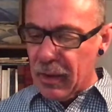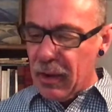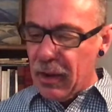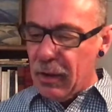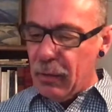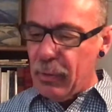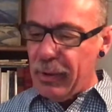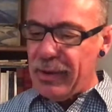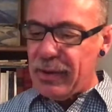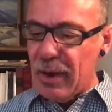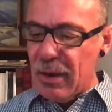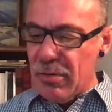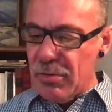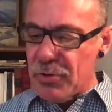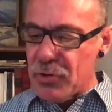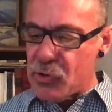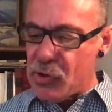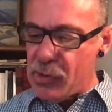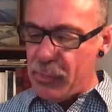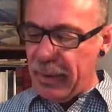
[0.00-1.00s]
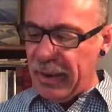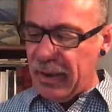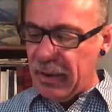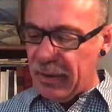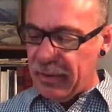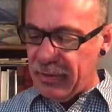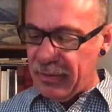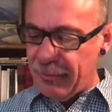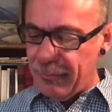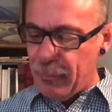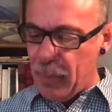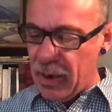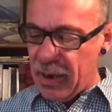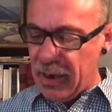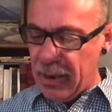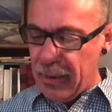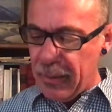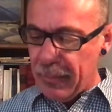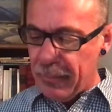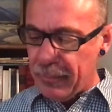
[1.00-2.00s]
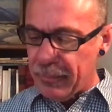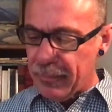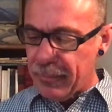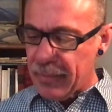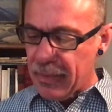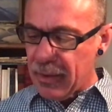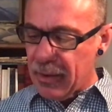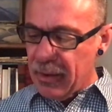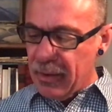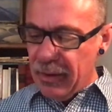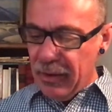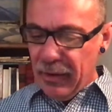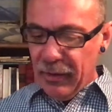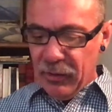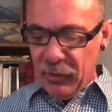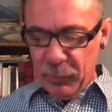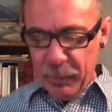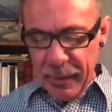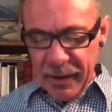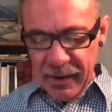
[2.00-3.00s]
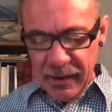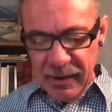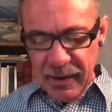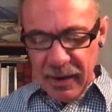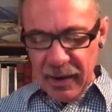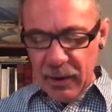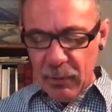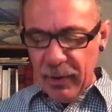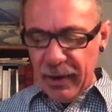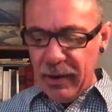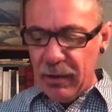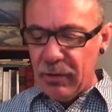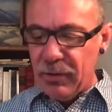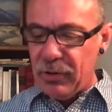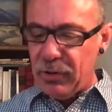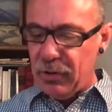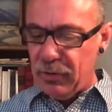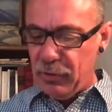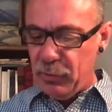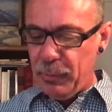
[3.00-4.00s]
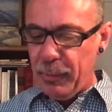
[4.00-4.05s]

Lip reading: We don't do it because of money. Spin it any way you choose,